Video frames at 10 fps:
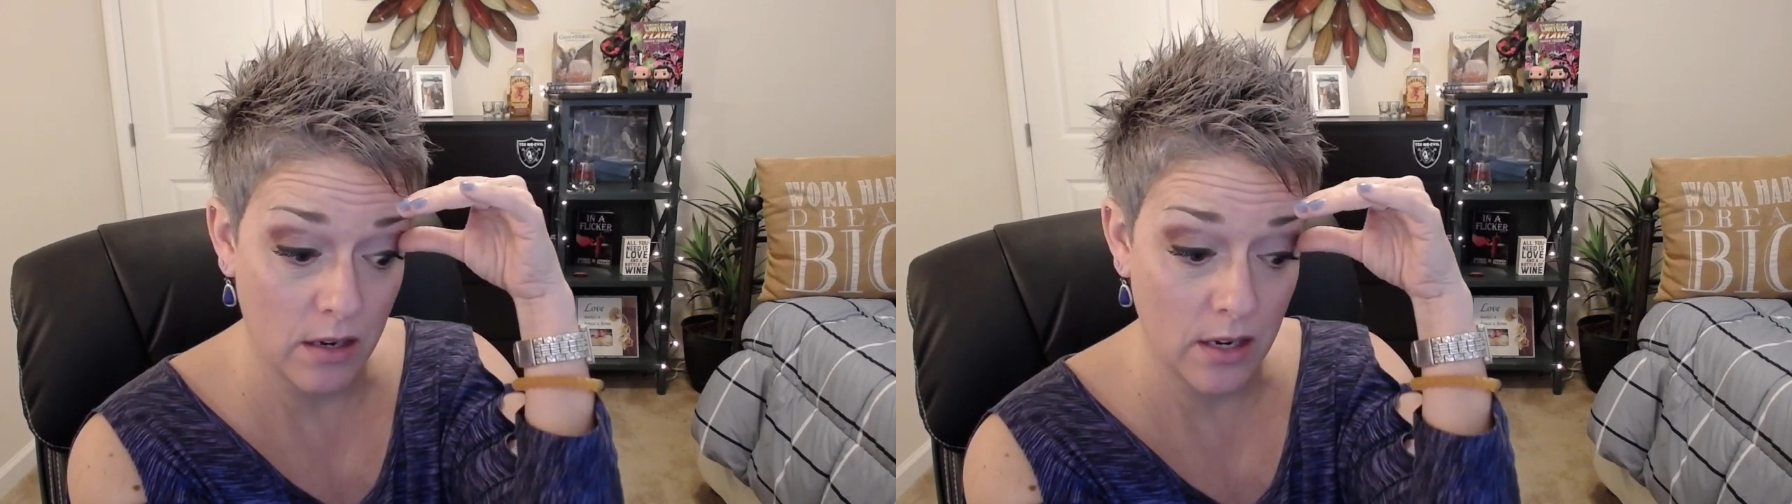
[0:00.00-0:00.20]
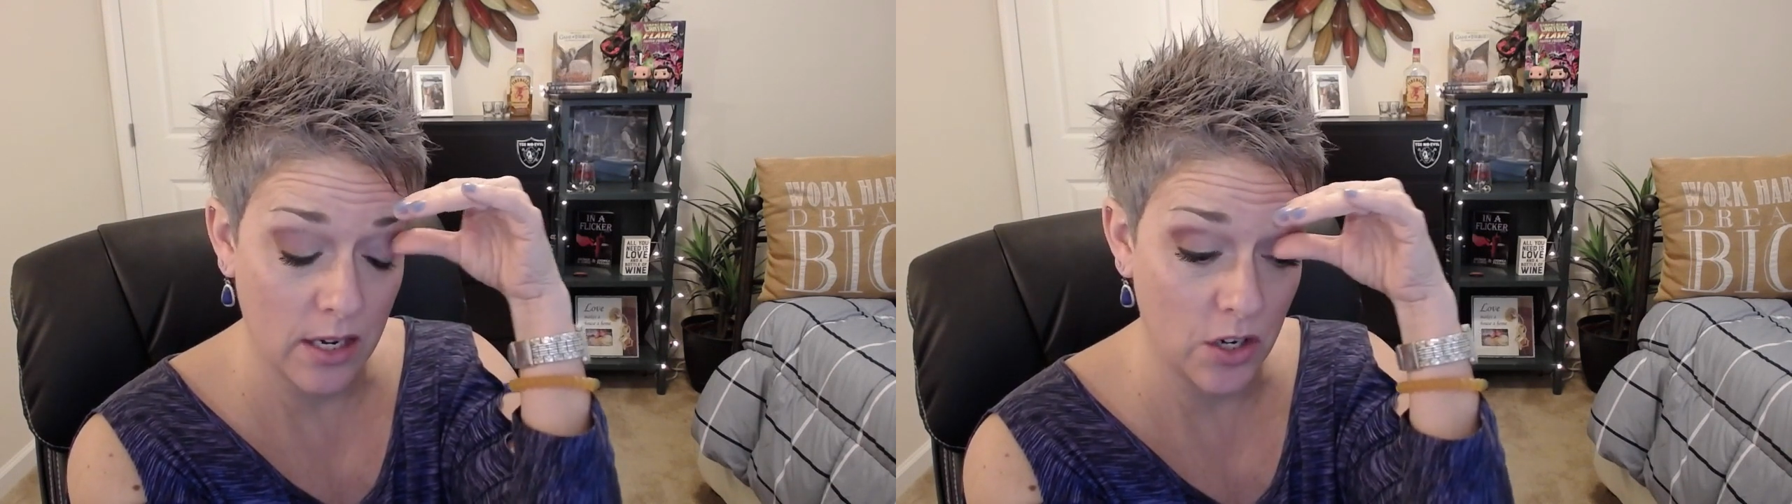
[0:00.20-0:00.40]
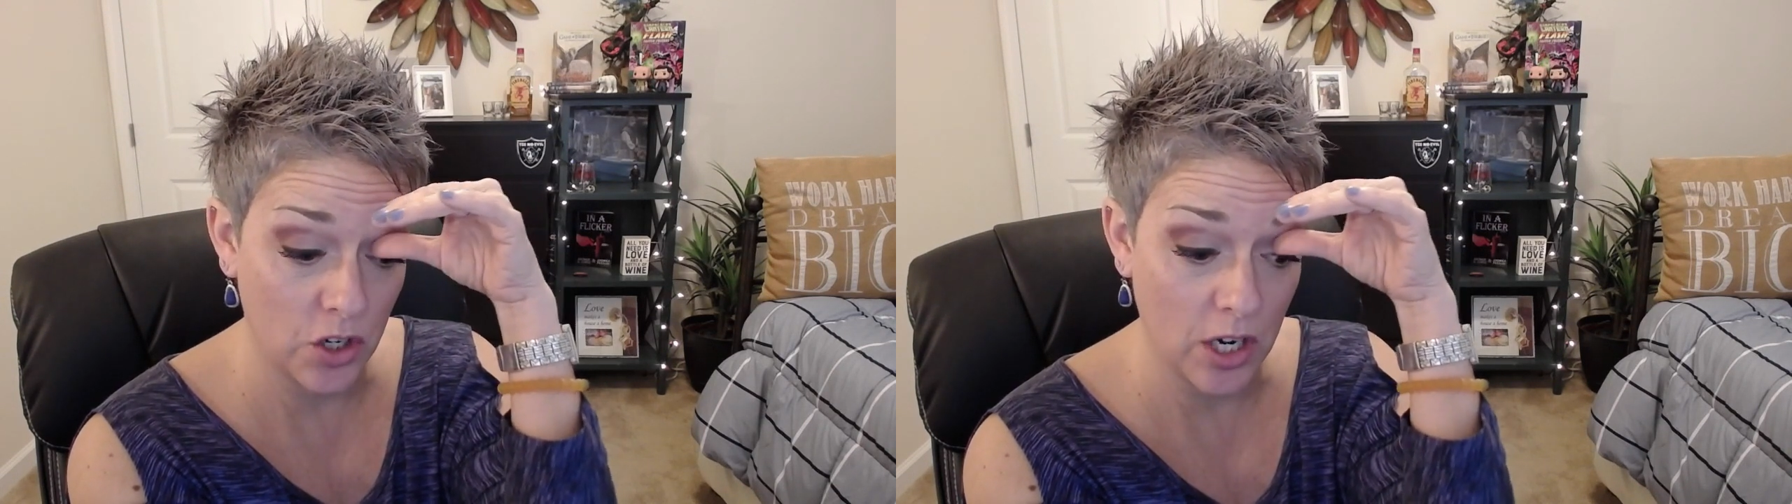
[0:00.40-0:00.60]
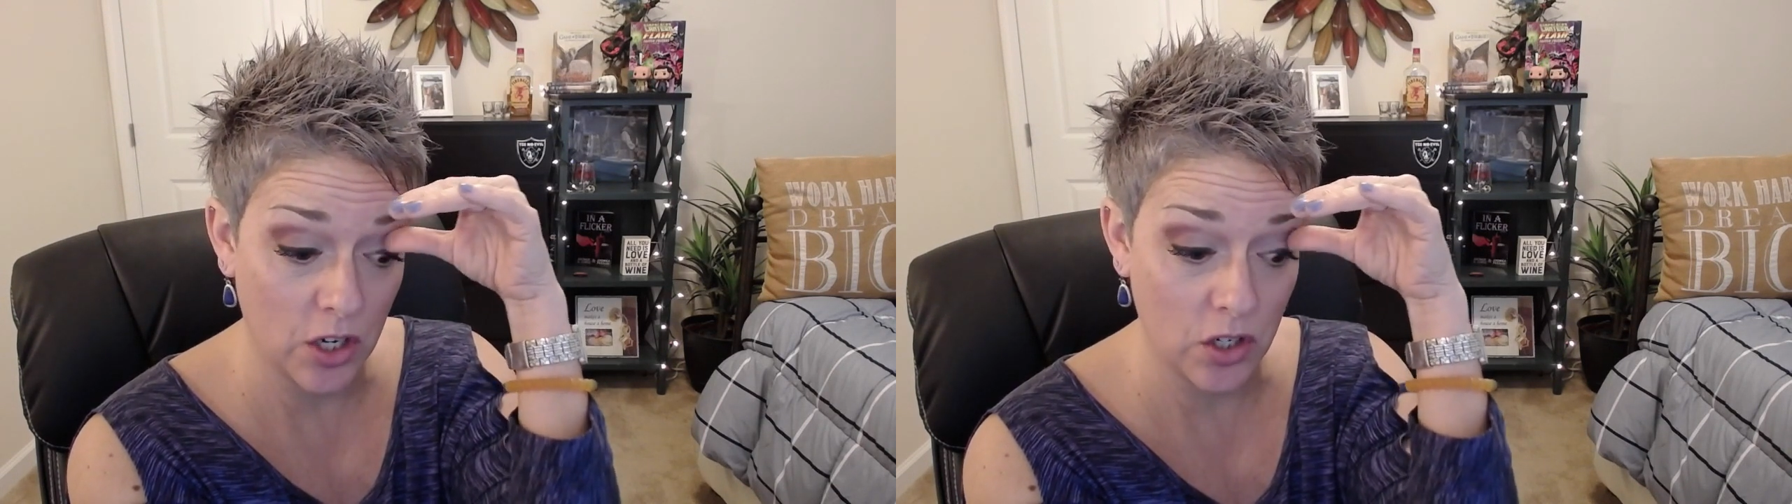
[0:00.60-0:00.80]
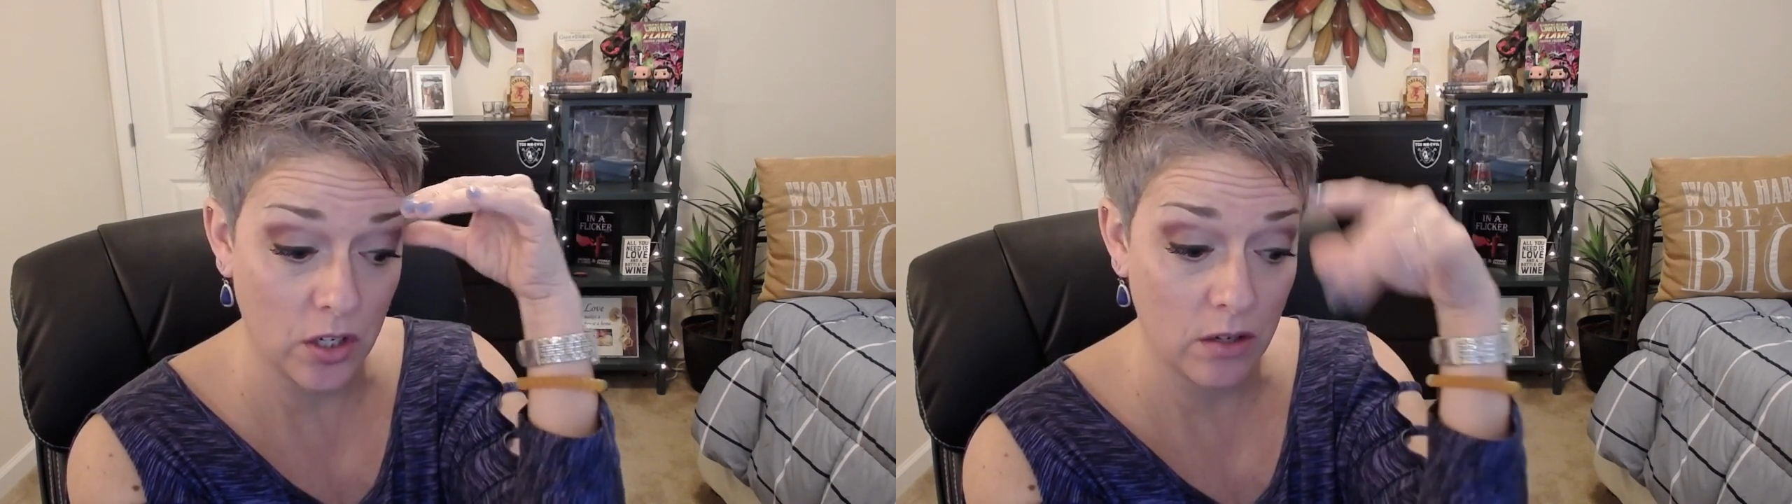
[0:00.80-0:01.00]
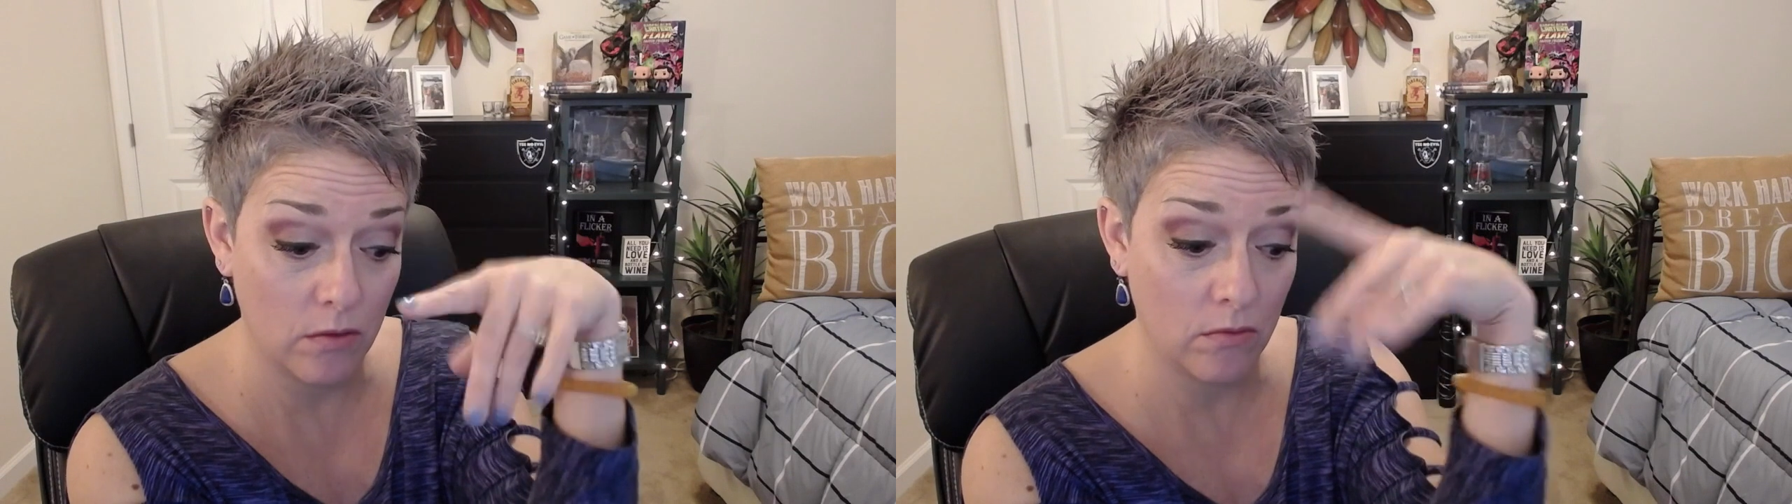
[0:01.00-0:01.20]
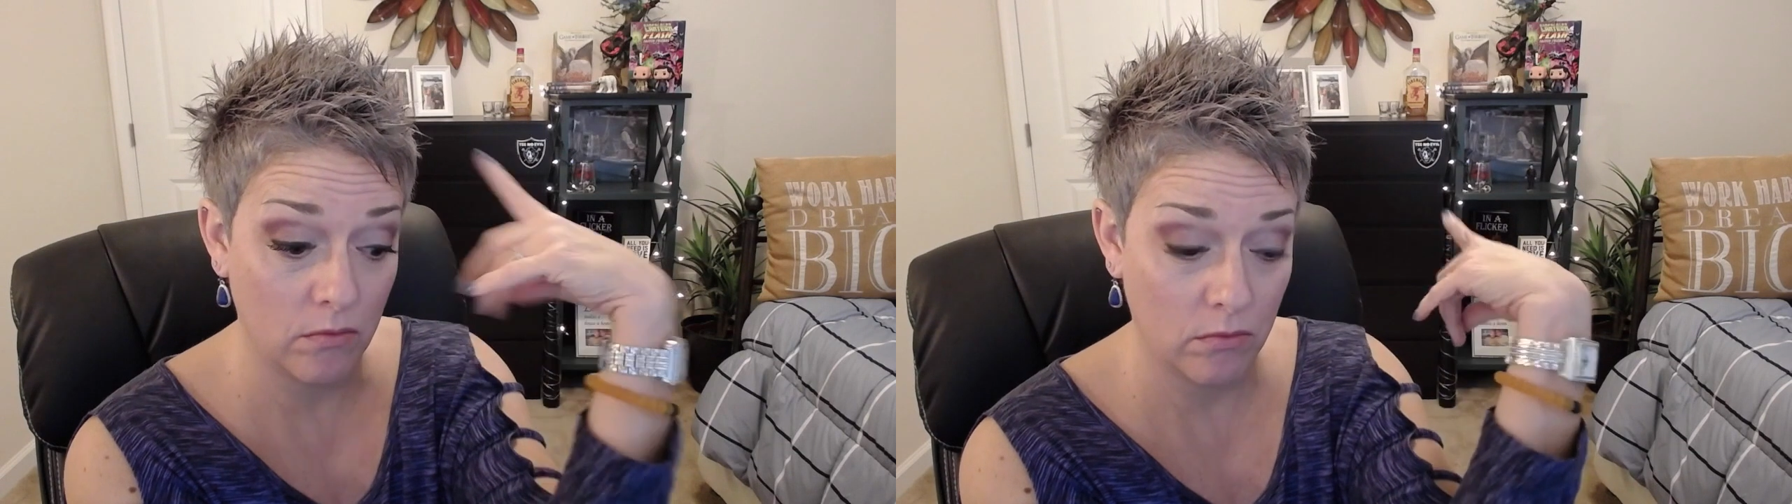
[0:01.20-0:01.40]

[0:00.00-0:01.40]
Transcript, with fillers: an injection